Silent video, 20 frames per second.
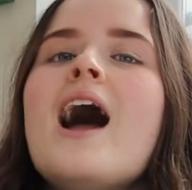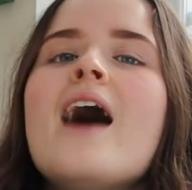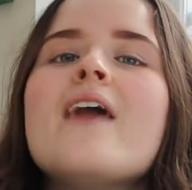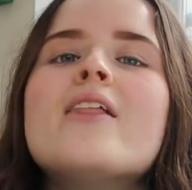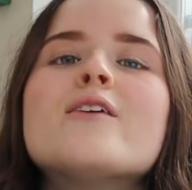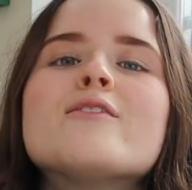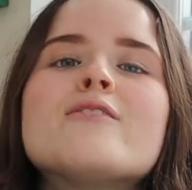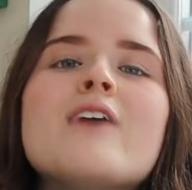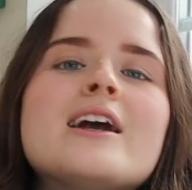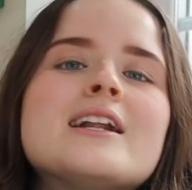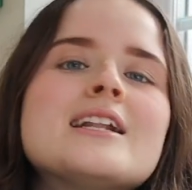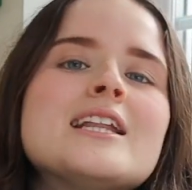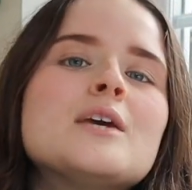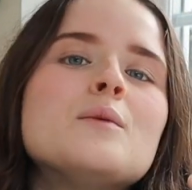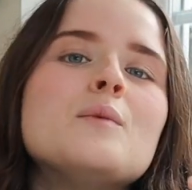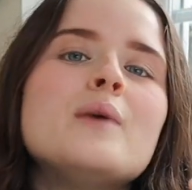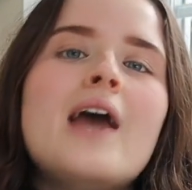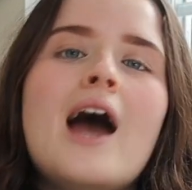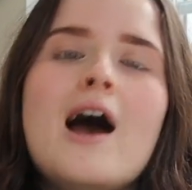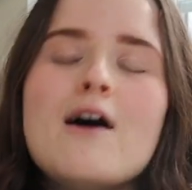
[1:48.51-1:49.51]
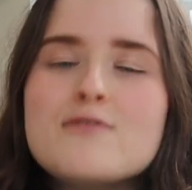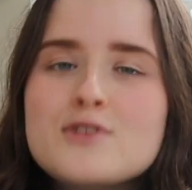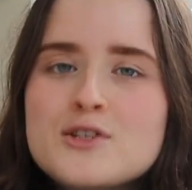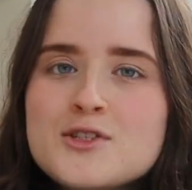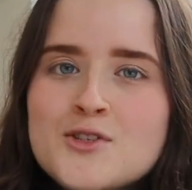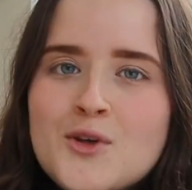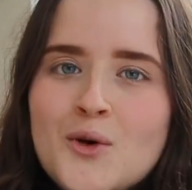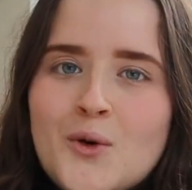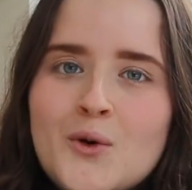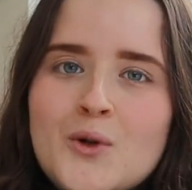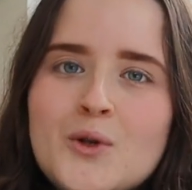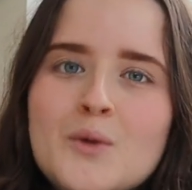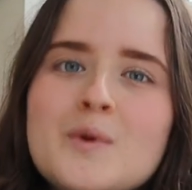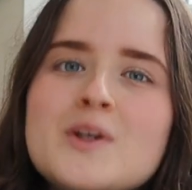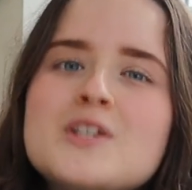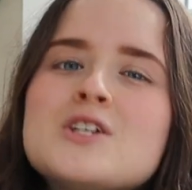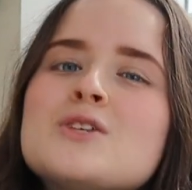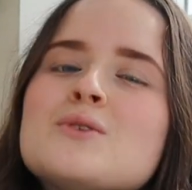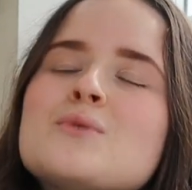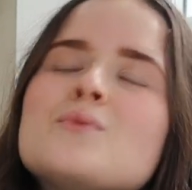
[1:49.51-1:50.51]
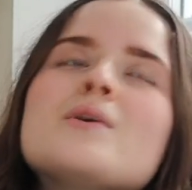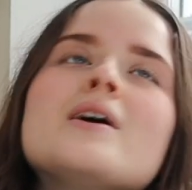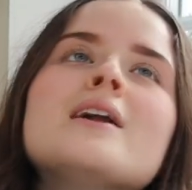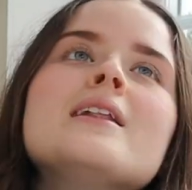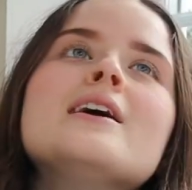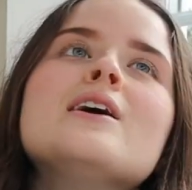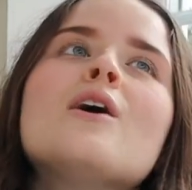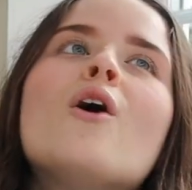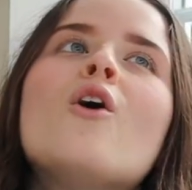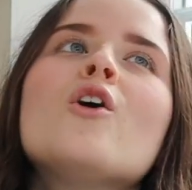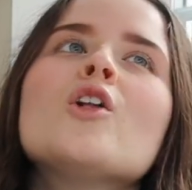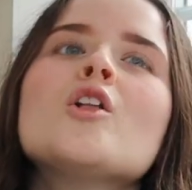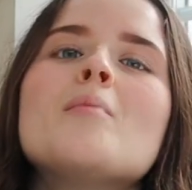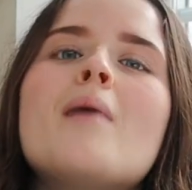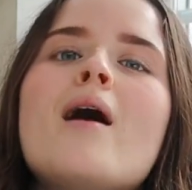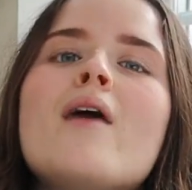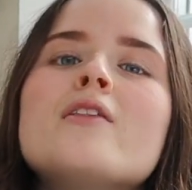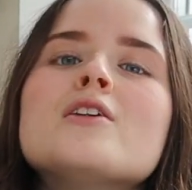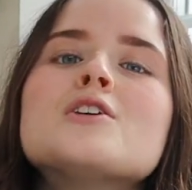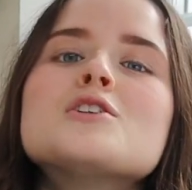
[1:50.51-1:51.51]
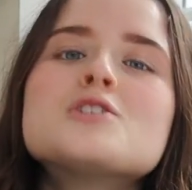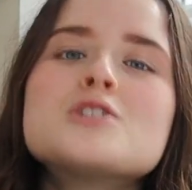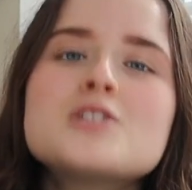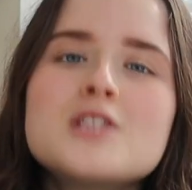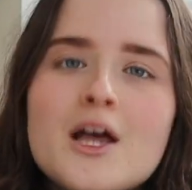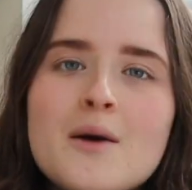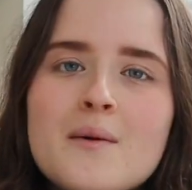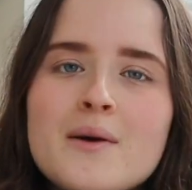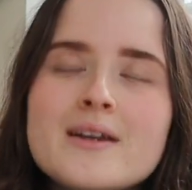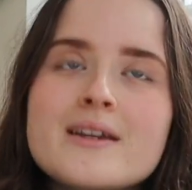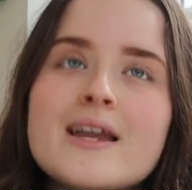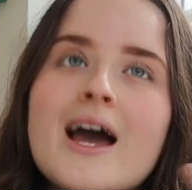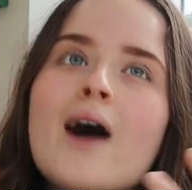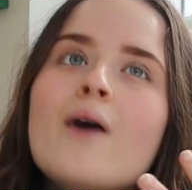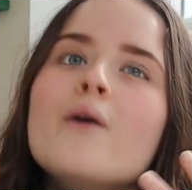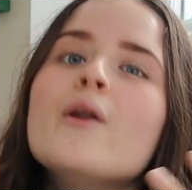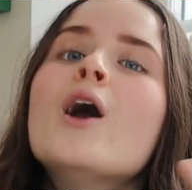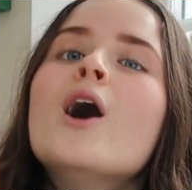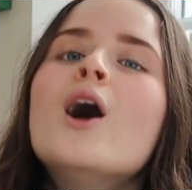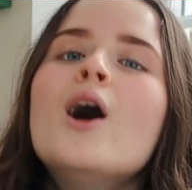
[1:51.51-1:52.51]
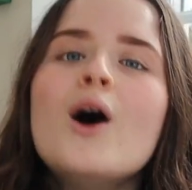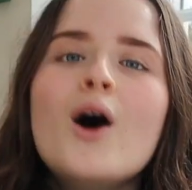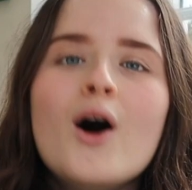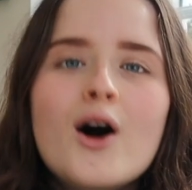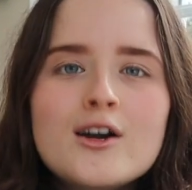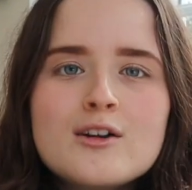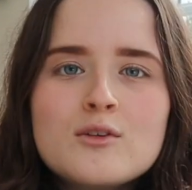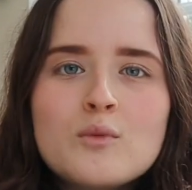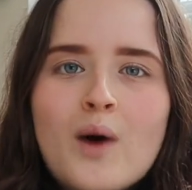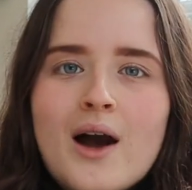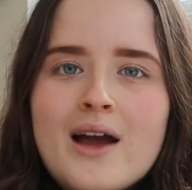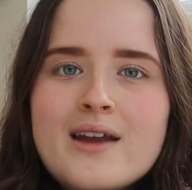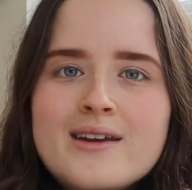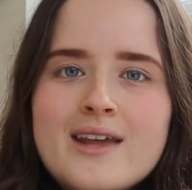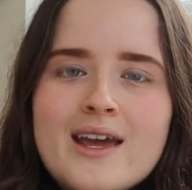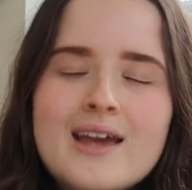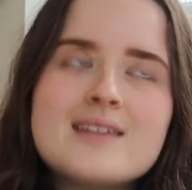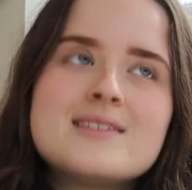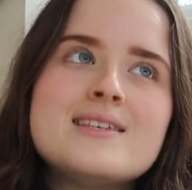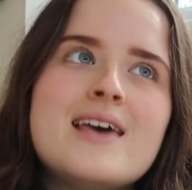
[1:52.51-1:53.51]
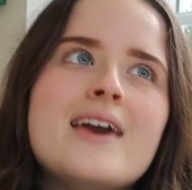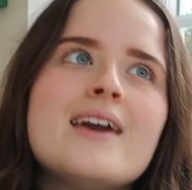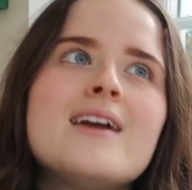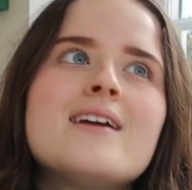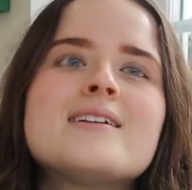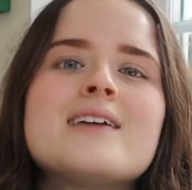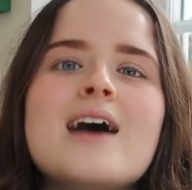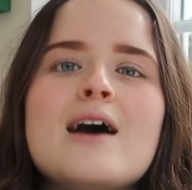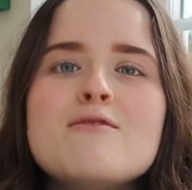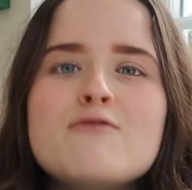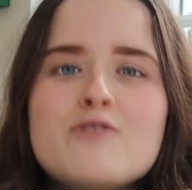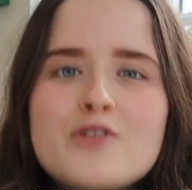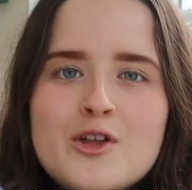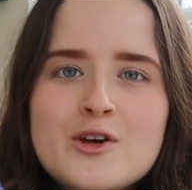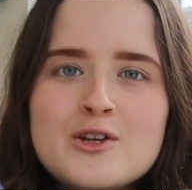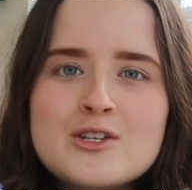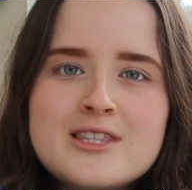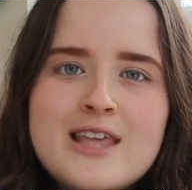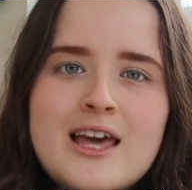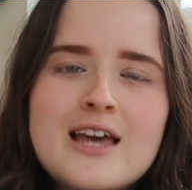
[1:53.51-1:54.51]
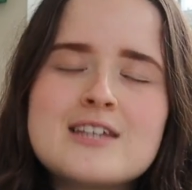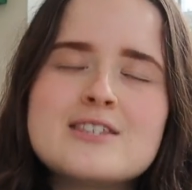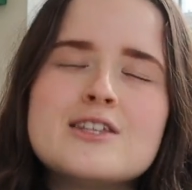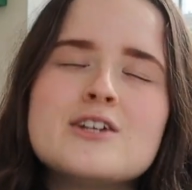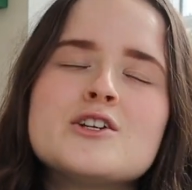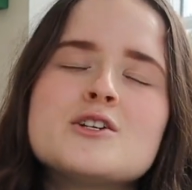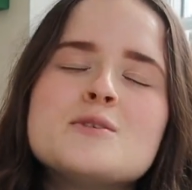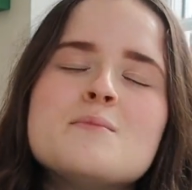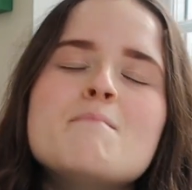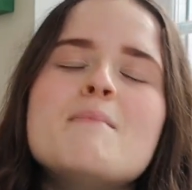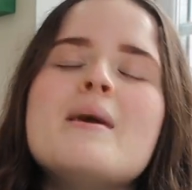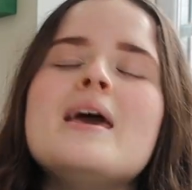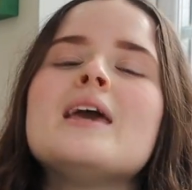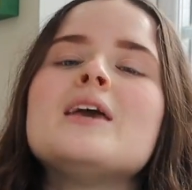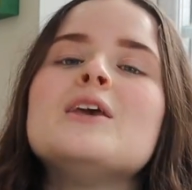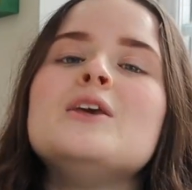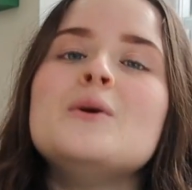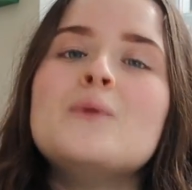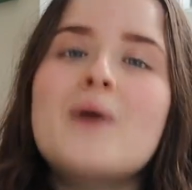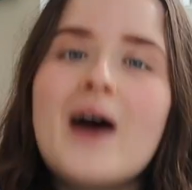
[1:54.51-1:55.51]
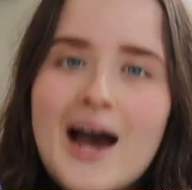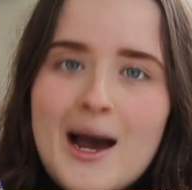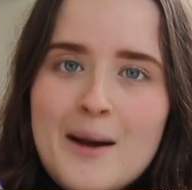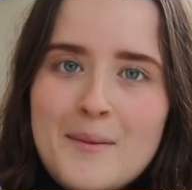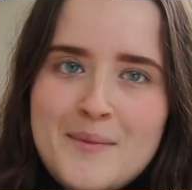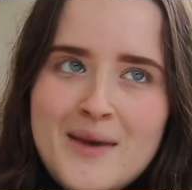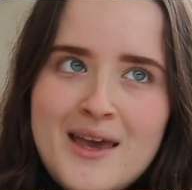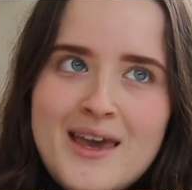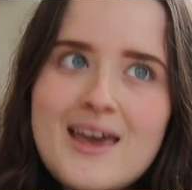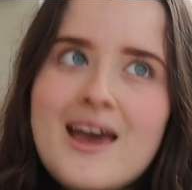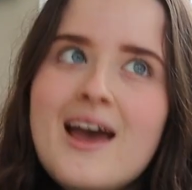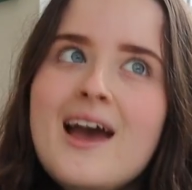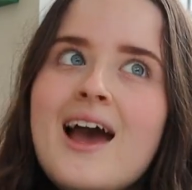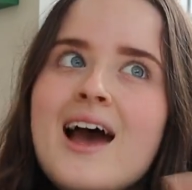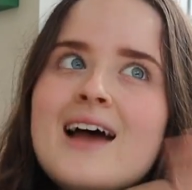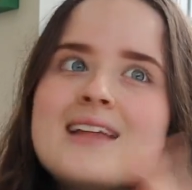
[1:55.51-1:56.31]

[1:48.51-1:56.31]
And then finally we have soul, which is really all about the slowing down, unwinding, taking time for those things that just make you happy.